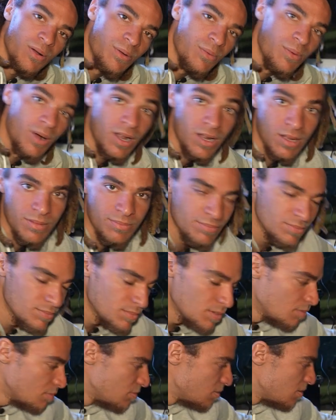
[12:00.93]
while I'm
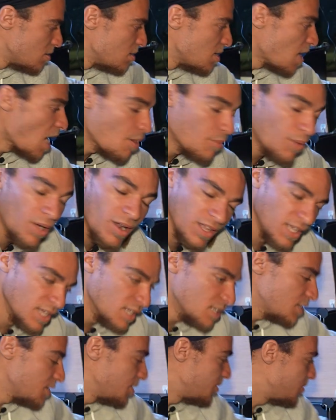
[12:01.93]
not wanting
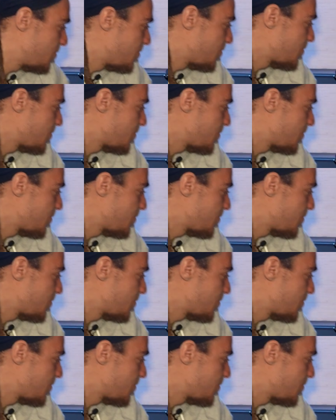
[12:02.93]
it to.